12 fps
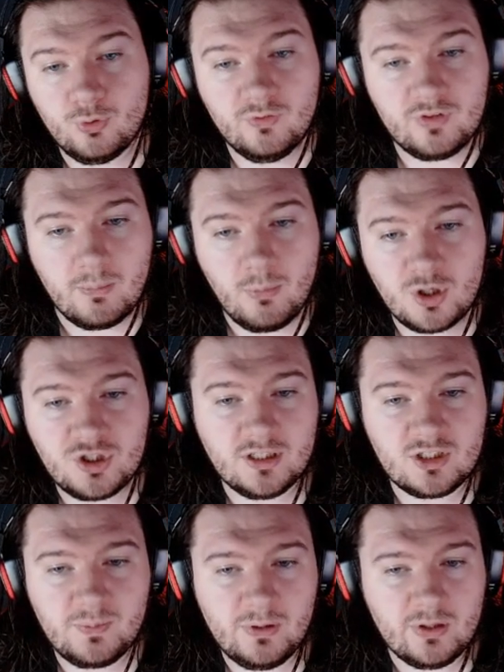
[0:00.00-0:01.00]
immersion
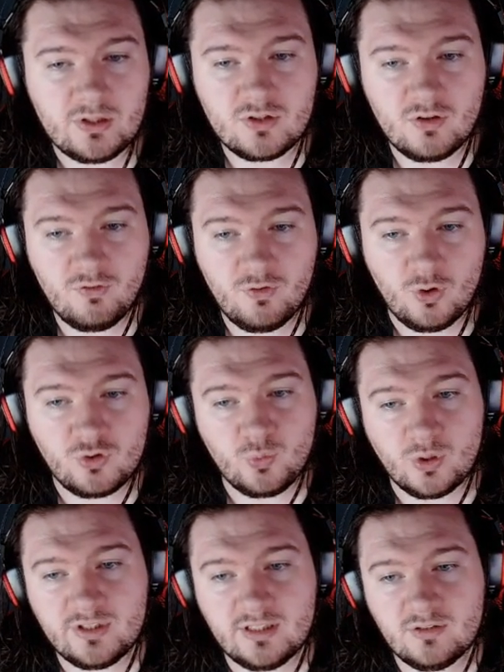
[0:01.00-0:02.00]
experience for those
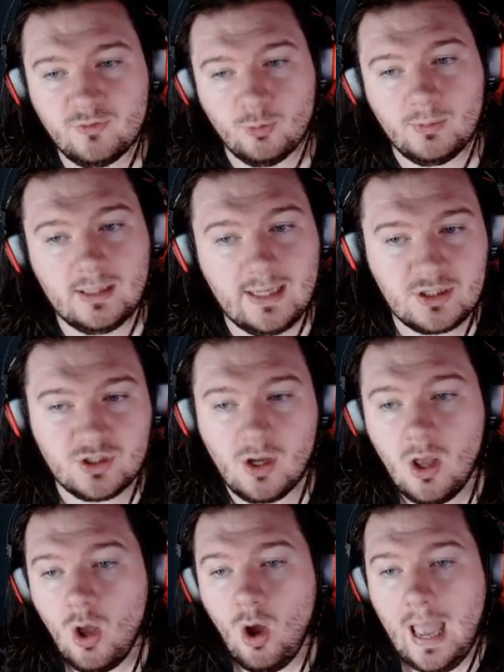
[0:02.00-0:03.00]
wanting to form Galatia
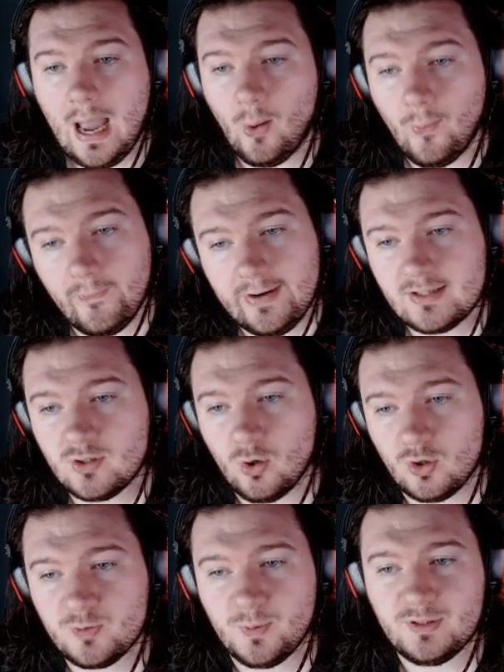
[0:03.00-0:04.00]
or its
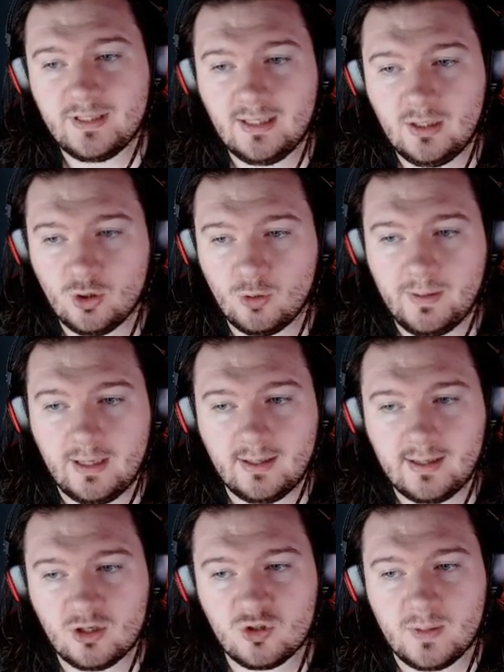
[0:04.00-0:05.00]
corresponding European
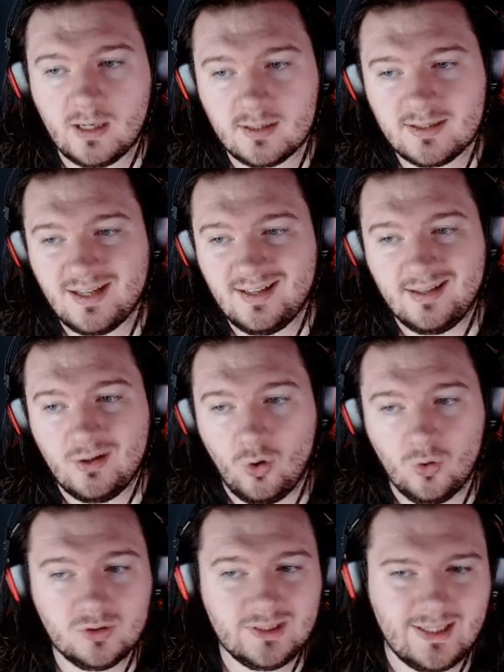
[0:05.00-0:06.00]
counterpart in an
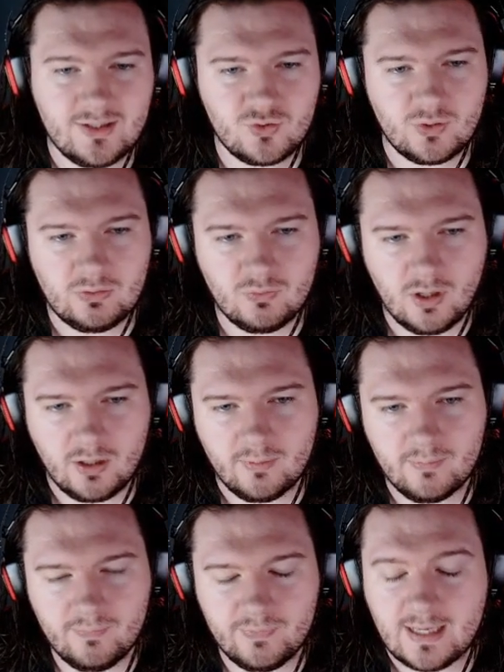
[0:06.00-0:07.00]
alt history run.
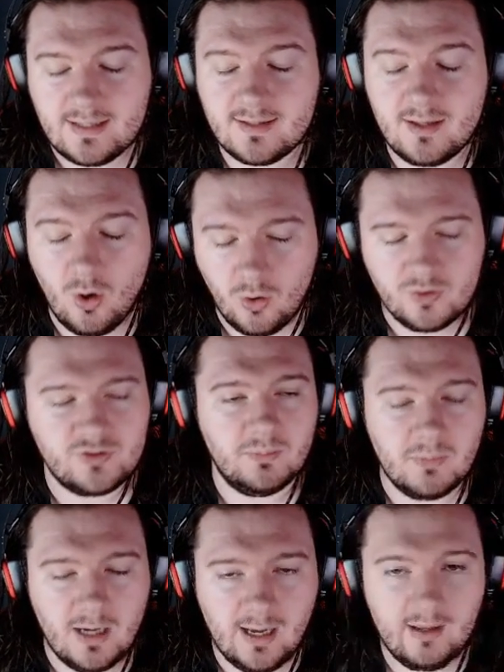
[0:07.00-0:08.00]
That's awesome.
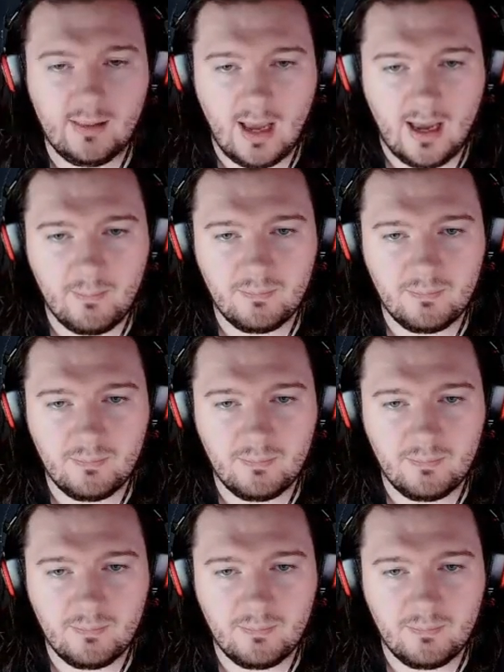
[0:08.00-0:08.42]
I'm